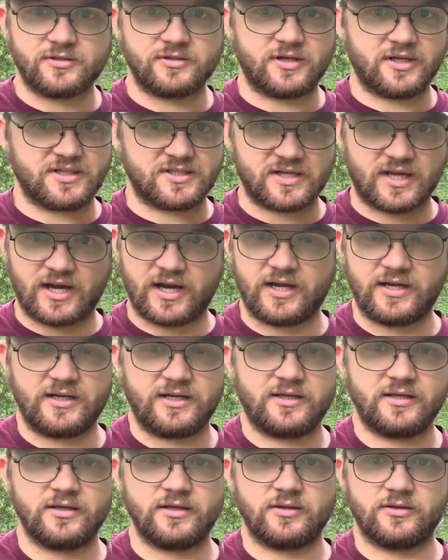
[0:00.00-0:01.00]
and
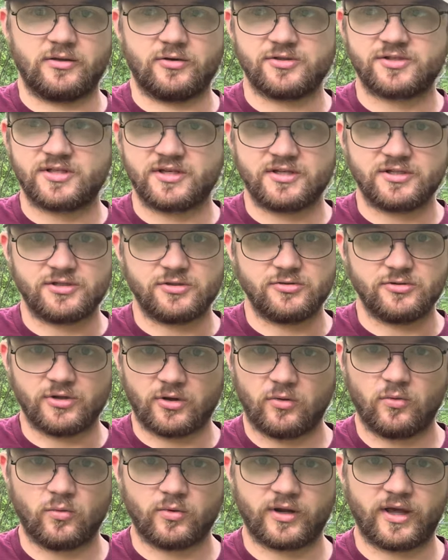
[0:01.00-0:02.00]
anxiety, and those things you
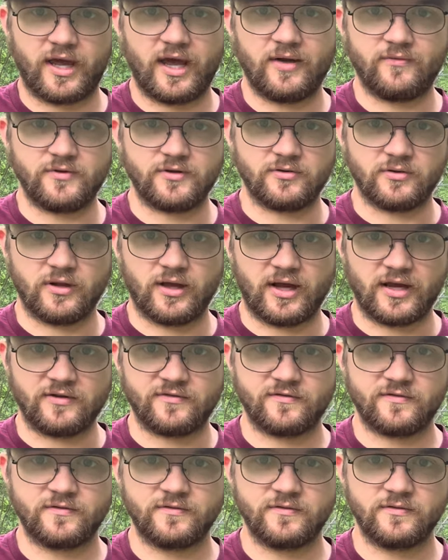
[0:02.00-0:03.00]
don't want to have in your
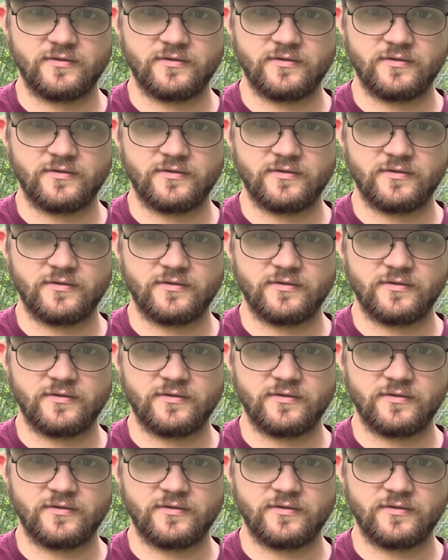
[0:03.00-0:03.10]
life,